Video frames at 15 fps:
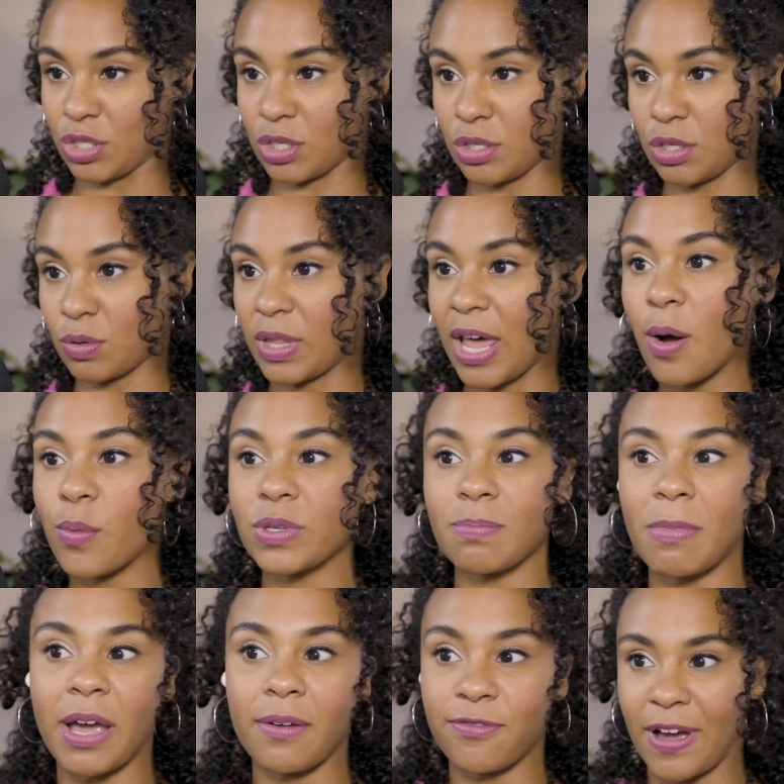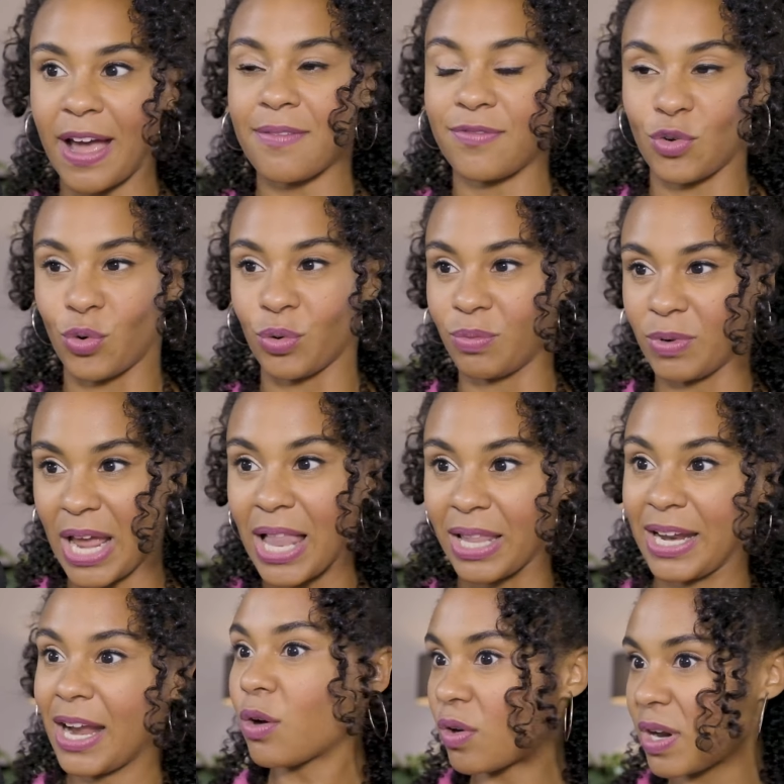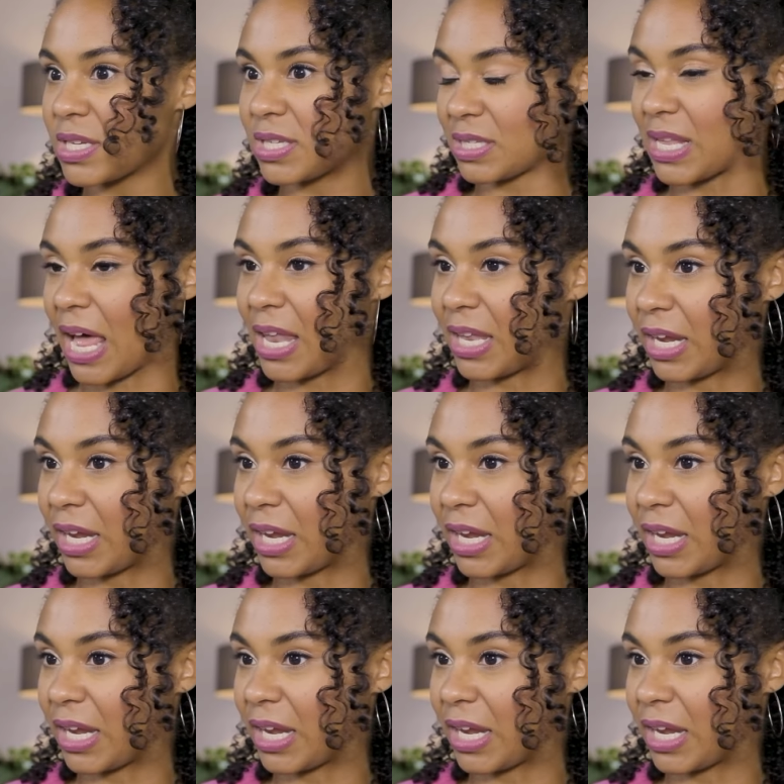And so that was my five year old reality. How crazy is that?